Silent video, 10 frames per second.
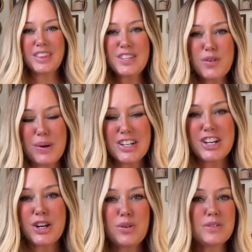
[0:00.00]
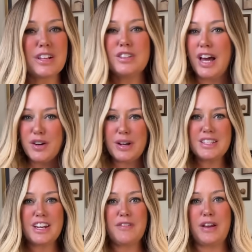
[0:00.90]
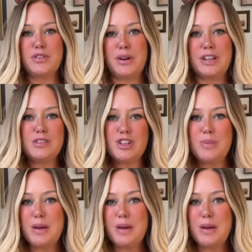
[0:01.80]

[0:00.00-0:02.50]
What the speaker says: Thanks for watching. I know there's a lot of great stuff out there on YouTube.